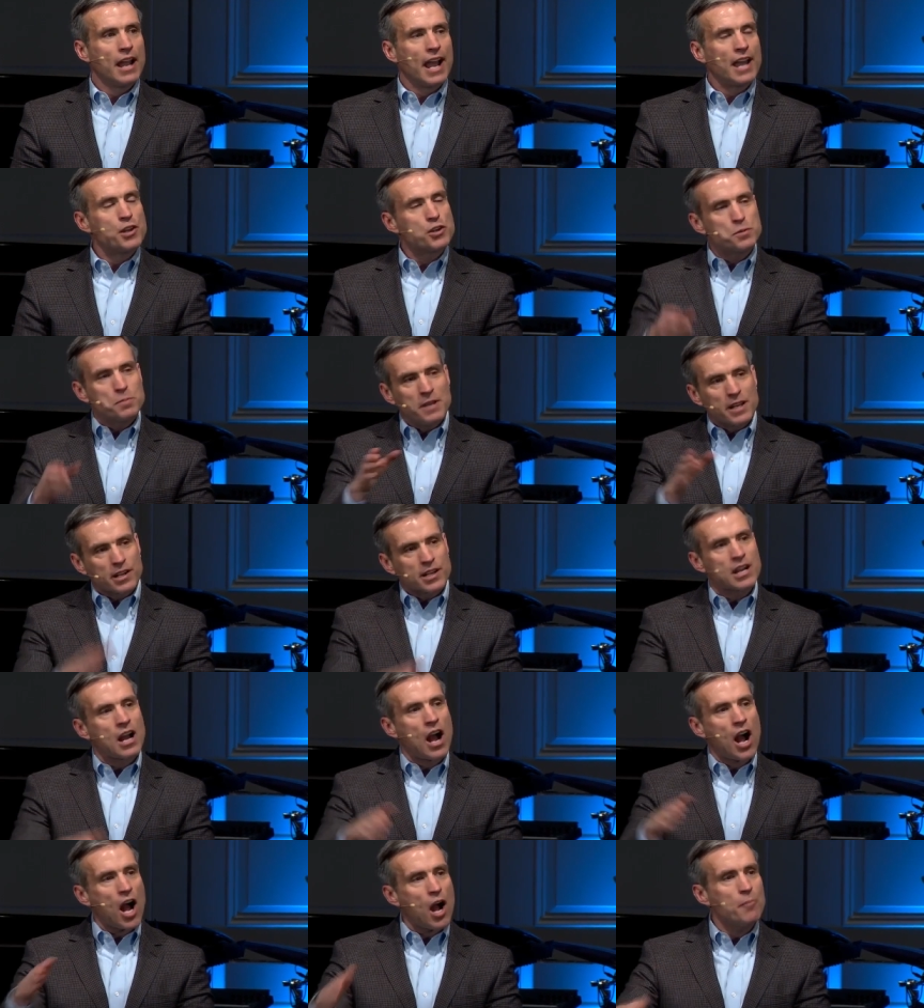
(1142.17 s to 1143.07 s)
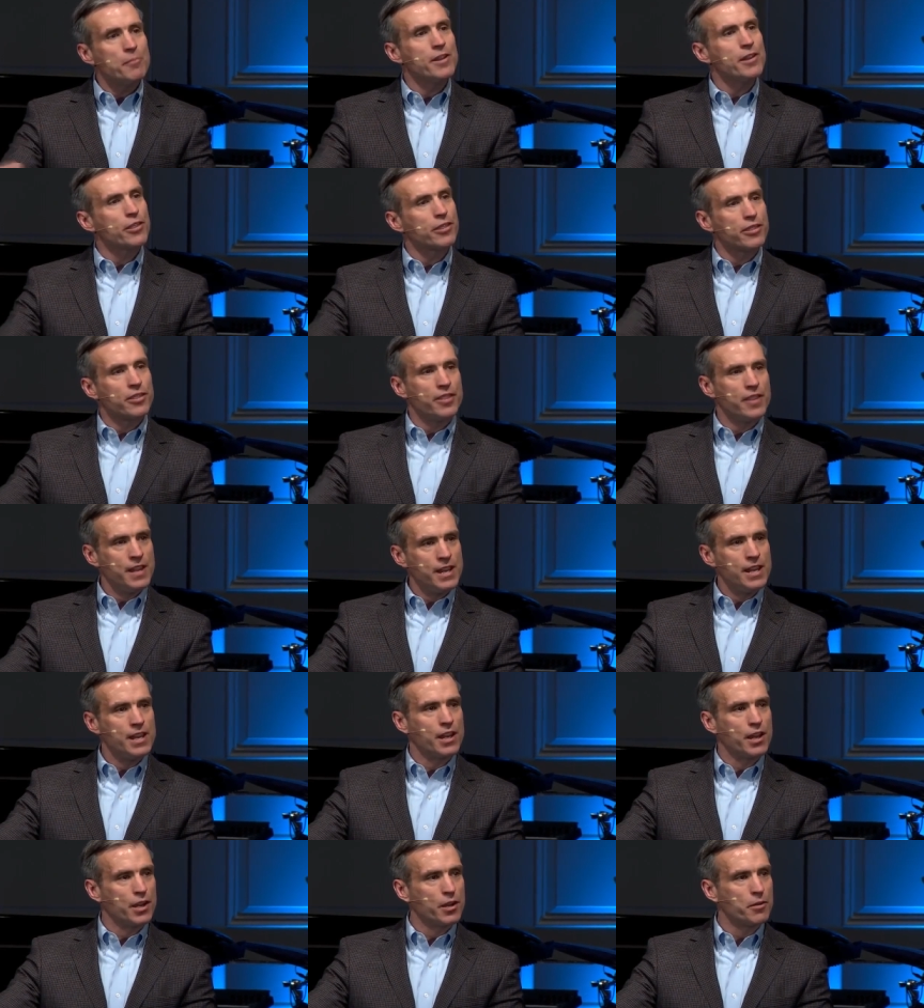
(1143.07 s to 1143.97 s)
And there's been a common
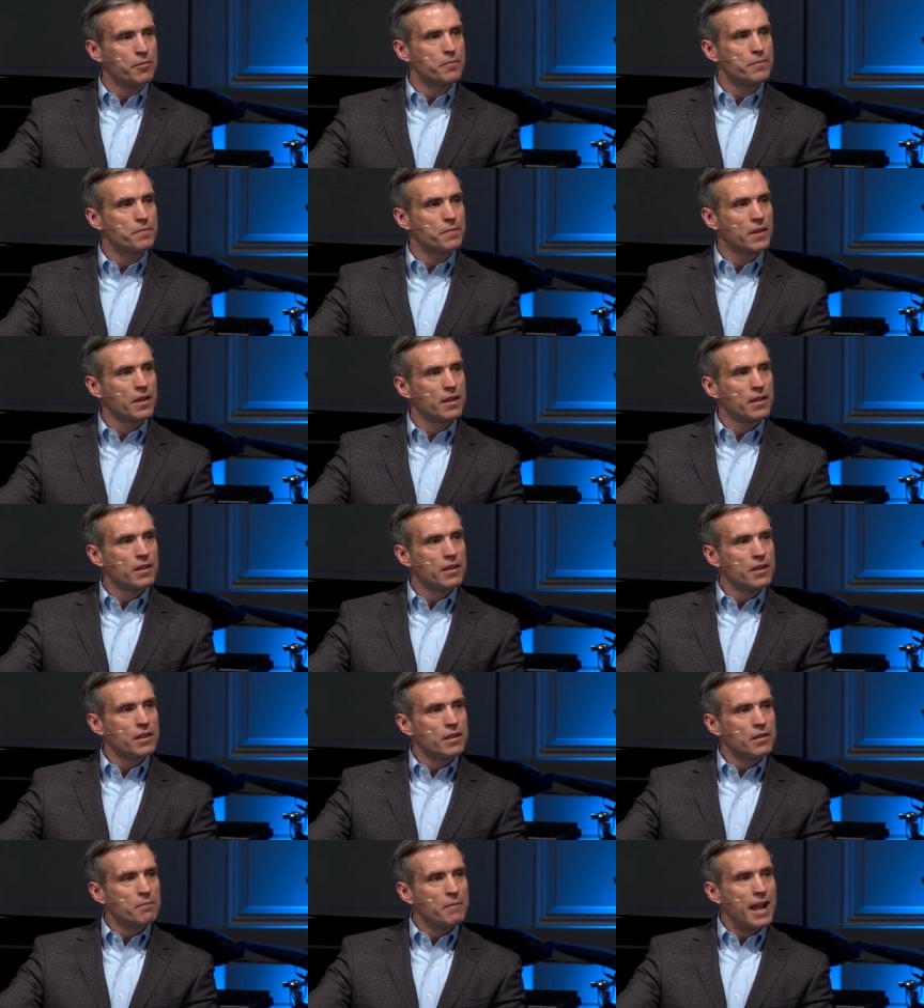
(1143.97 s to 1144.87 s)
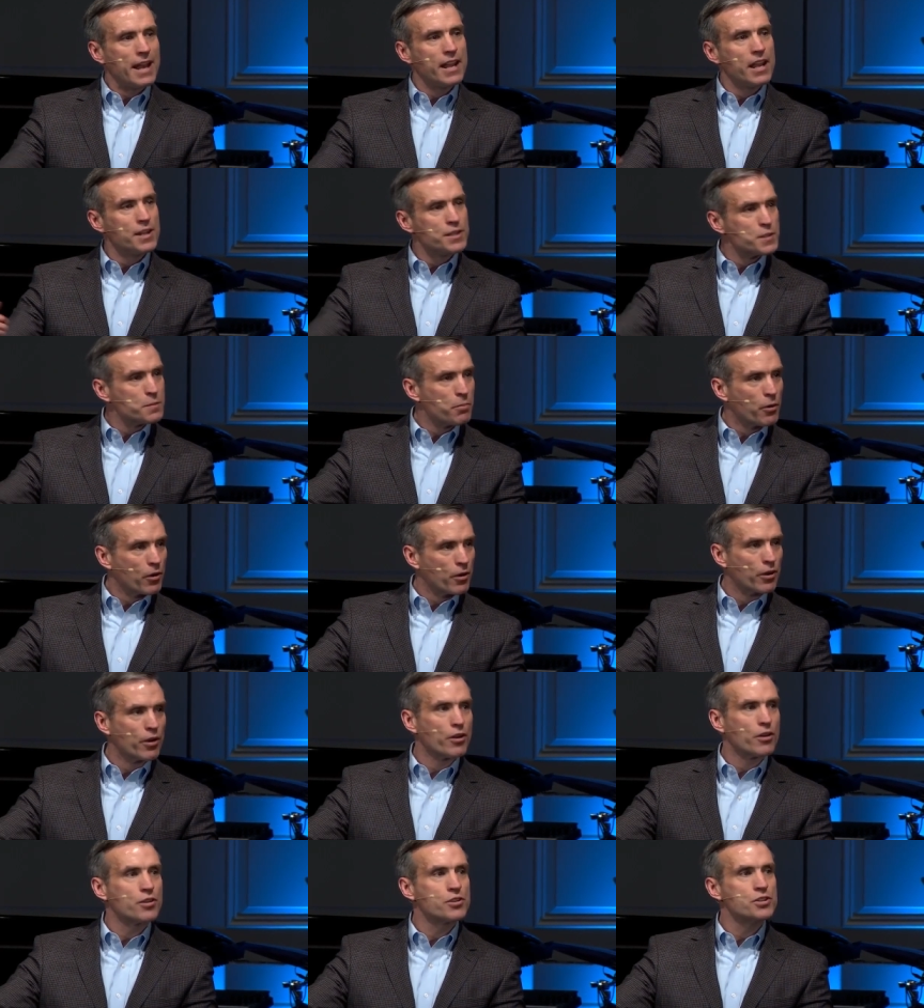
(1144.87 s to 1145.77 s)
theme. Maddie
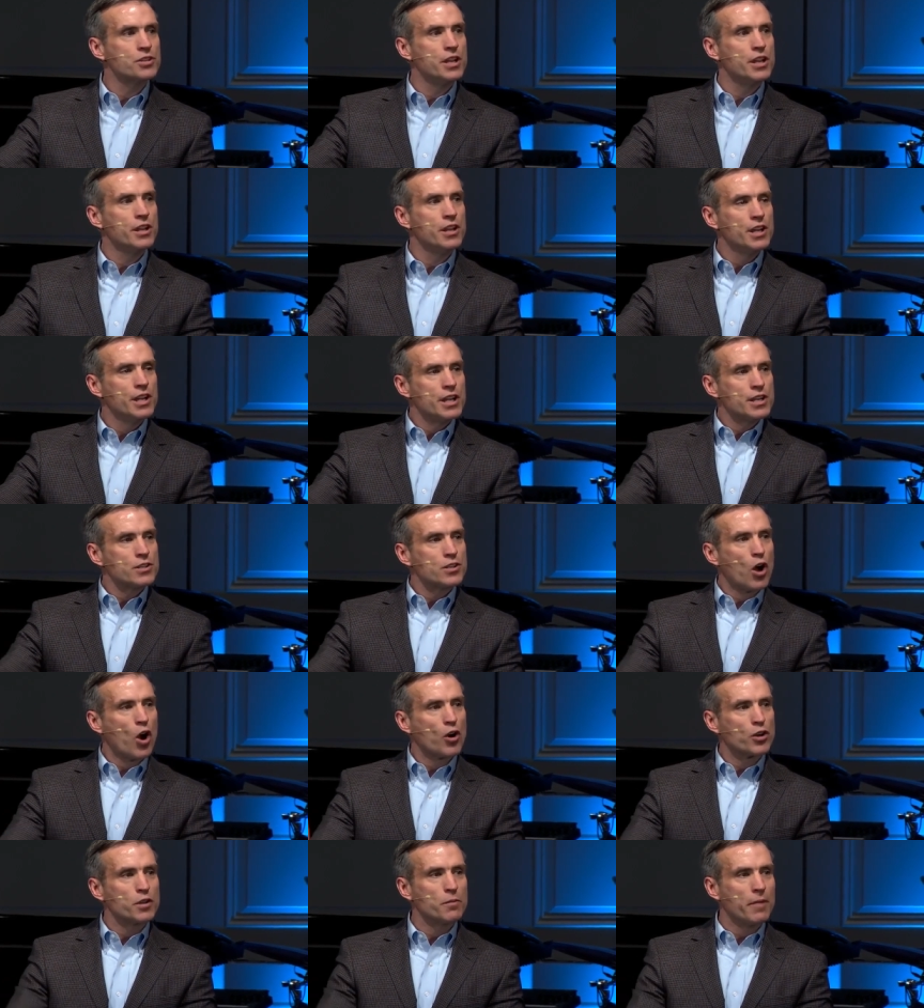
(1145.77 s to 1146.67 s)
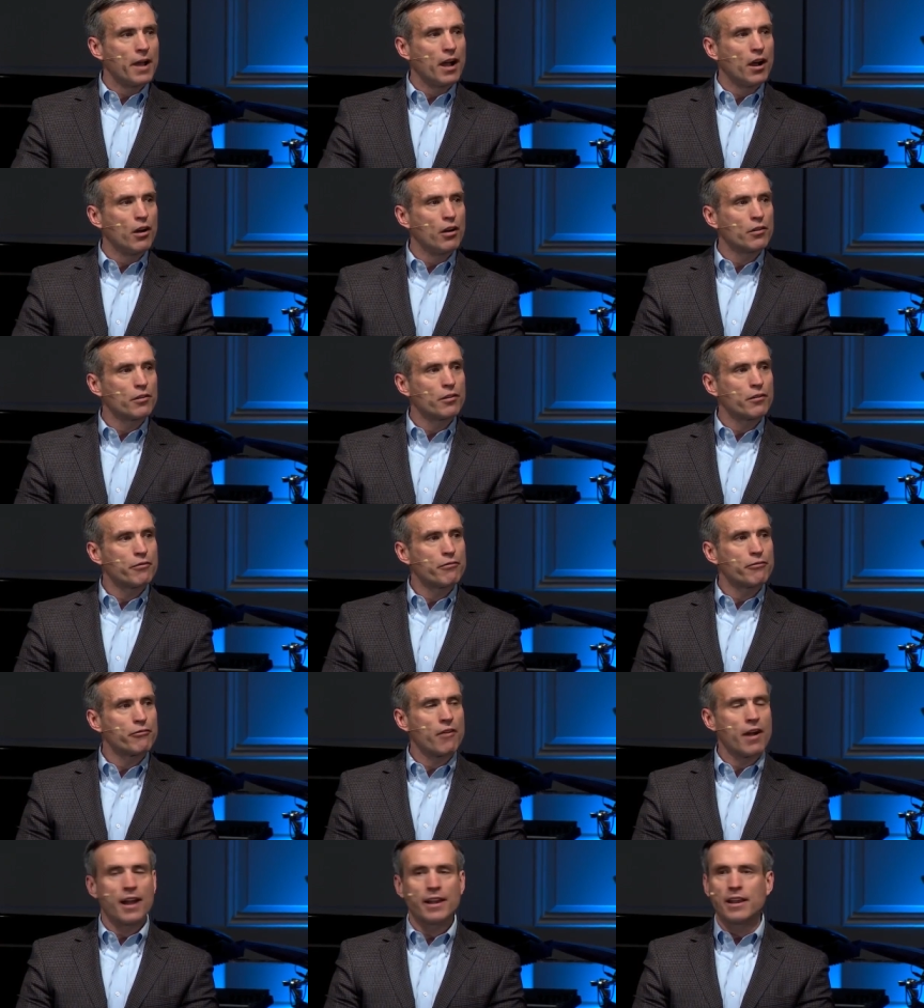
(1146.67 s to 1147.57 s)
Hunsberger, she talked about
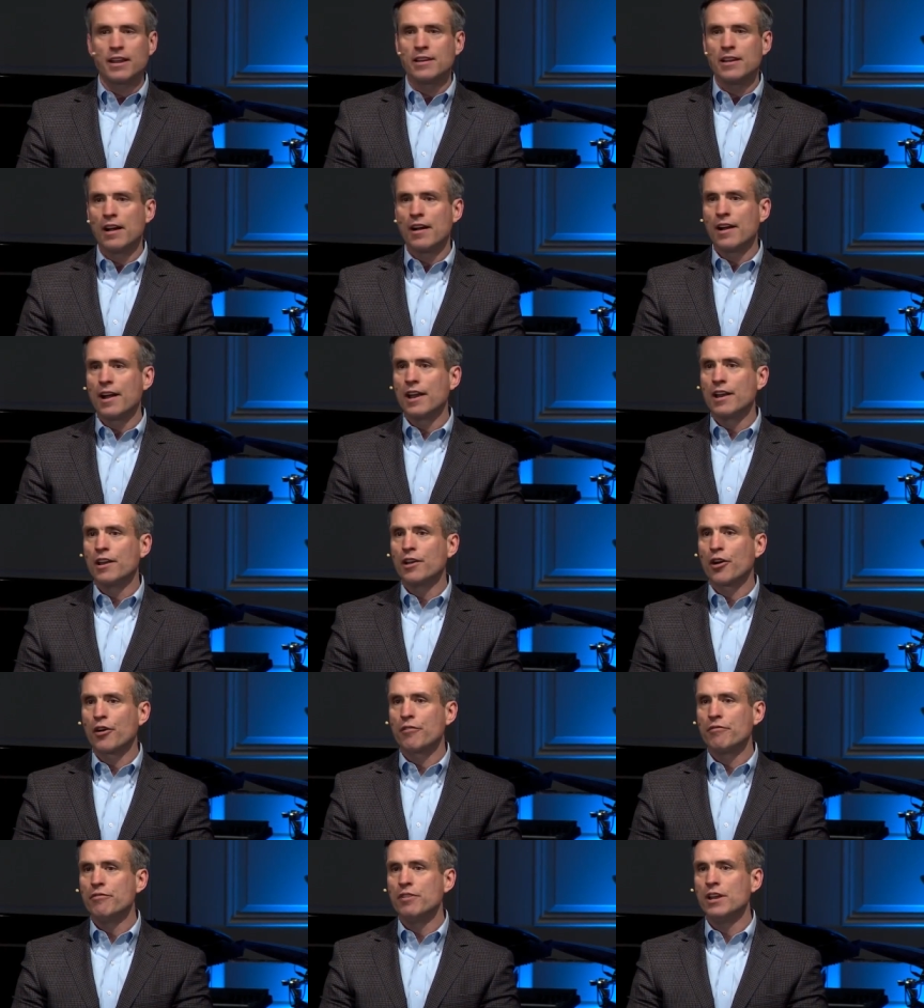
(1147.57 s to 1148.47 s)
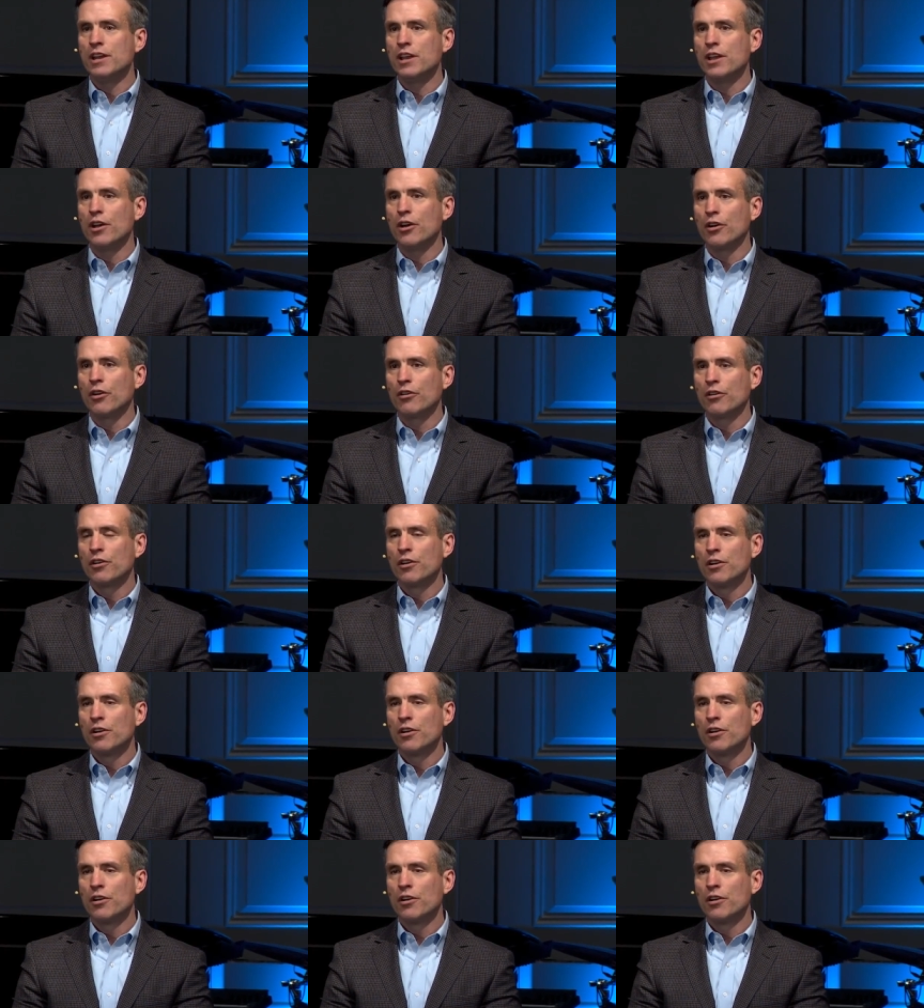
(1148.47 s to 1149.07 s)
Friday night in her video.